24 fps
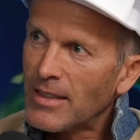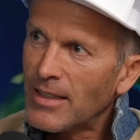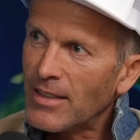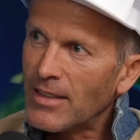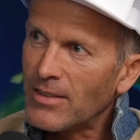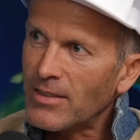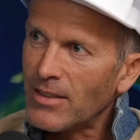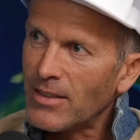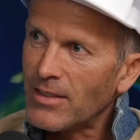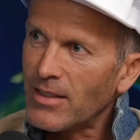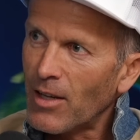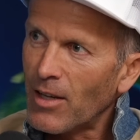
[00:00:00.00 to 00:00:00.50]

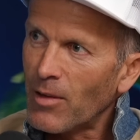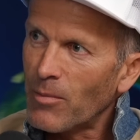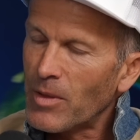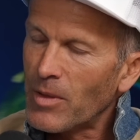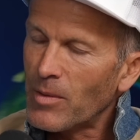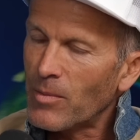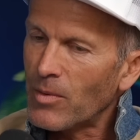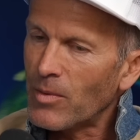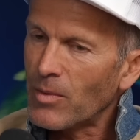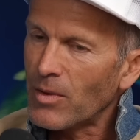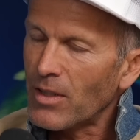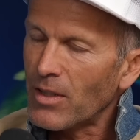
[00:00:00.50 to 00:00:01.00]
As I tell
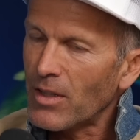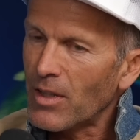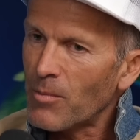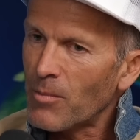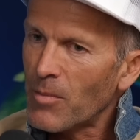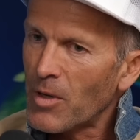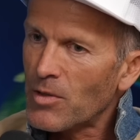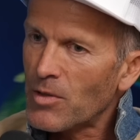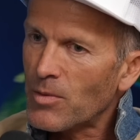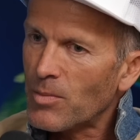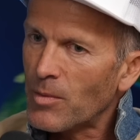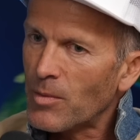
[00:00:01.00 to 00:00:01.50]
people, you know,
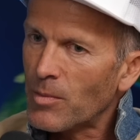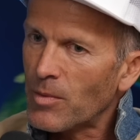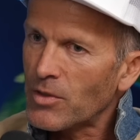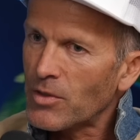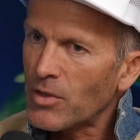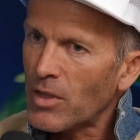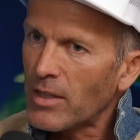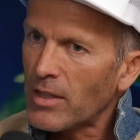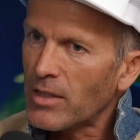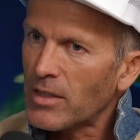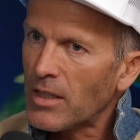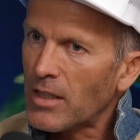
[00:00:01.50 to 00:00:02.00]
most people are
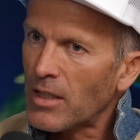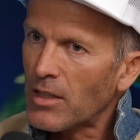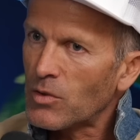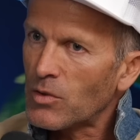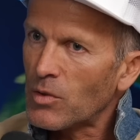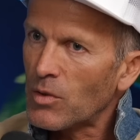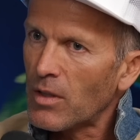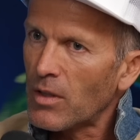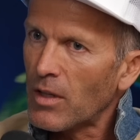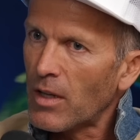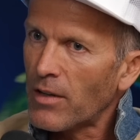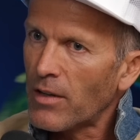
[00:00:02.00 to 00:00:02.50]
trying to get
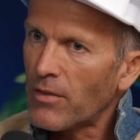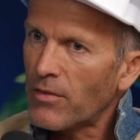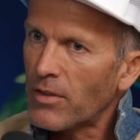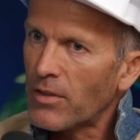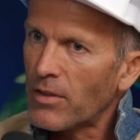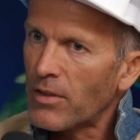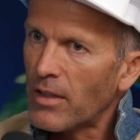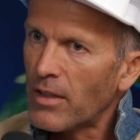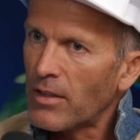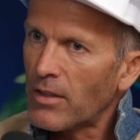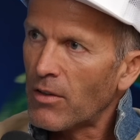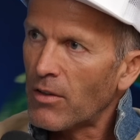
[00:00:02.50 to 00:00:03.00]
to a life
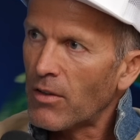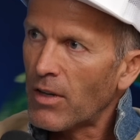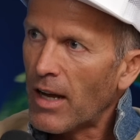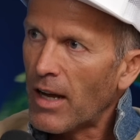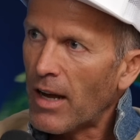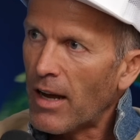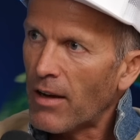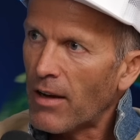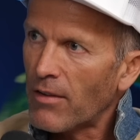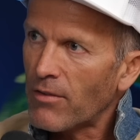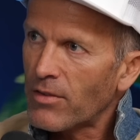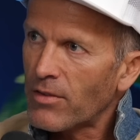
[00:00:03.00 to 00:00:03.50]
that they don't
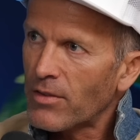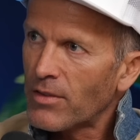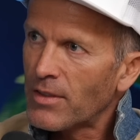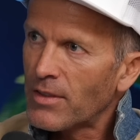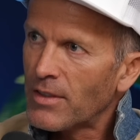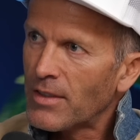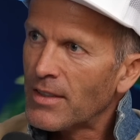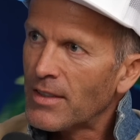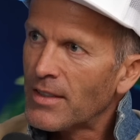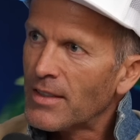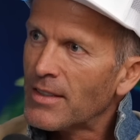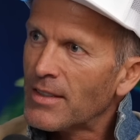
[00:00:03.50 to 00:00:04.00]
have,
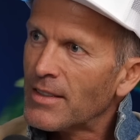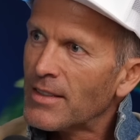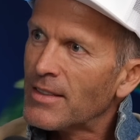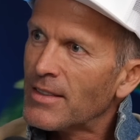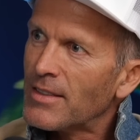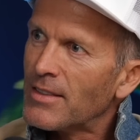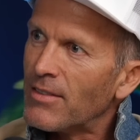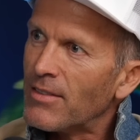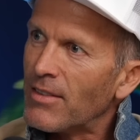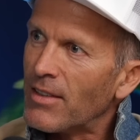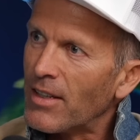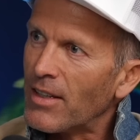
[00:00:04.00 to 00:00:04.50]

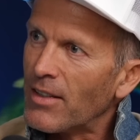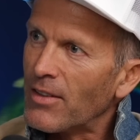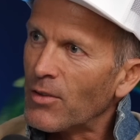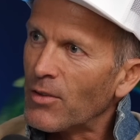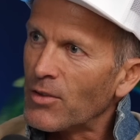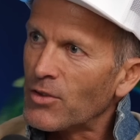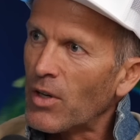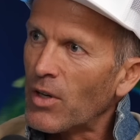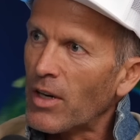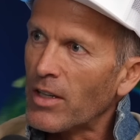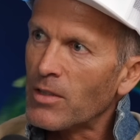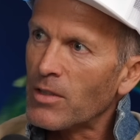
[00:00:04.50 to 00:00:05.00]
right?
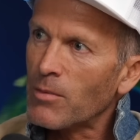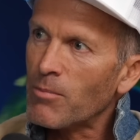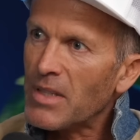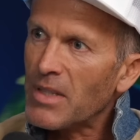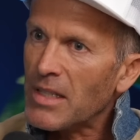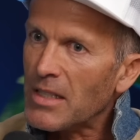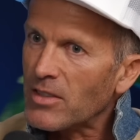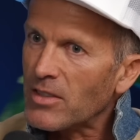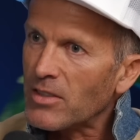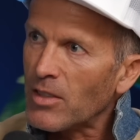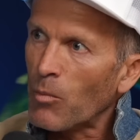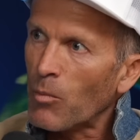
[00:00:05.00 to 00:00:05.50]
Or trying to
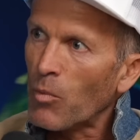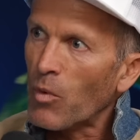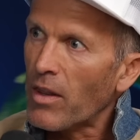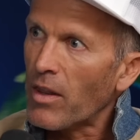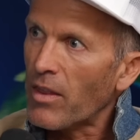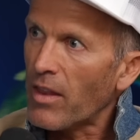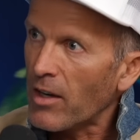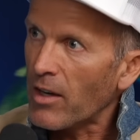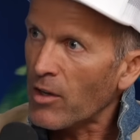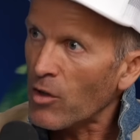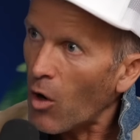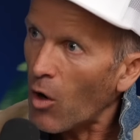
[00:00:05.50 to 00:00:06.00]
be somewhere
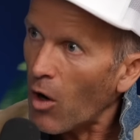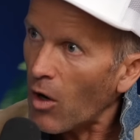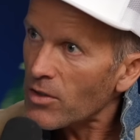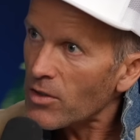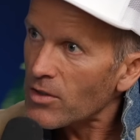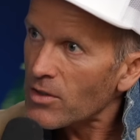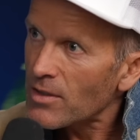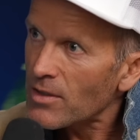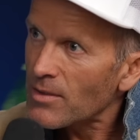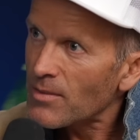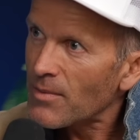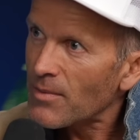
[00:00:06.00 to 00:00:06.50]
they're
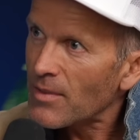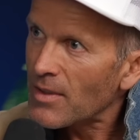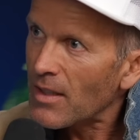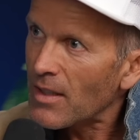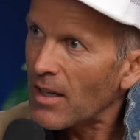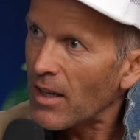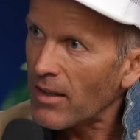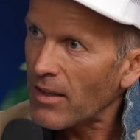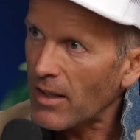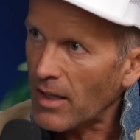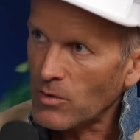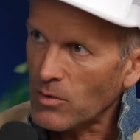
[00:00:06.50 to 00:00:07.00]
not.
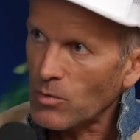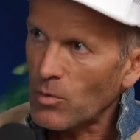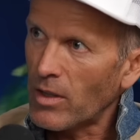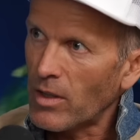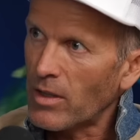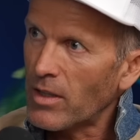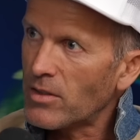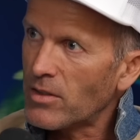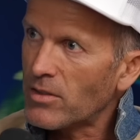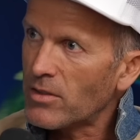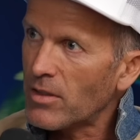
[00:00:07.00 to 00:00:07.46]
And that's why they